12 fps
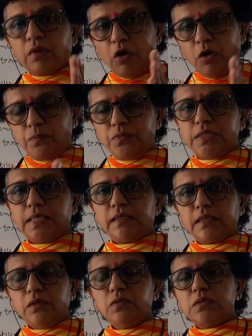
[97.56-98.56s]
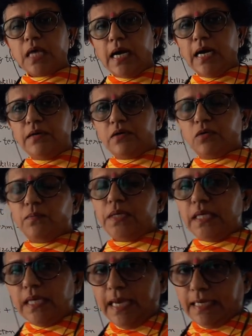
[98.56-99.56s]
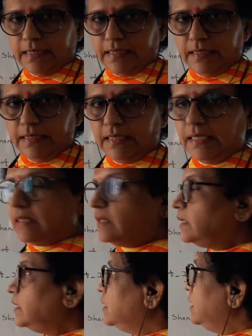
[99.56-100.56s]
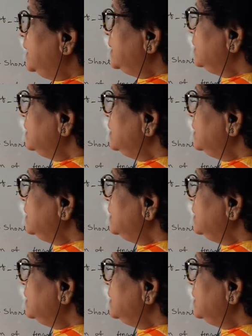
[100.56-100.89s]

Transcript: objectives are to be attended? Let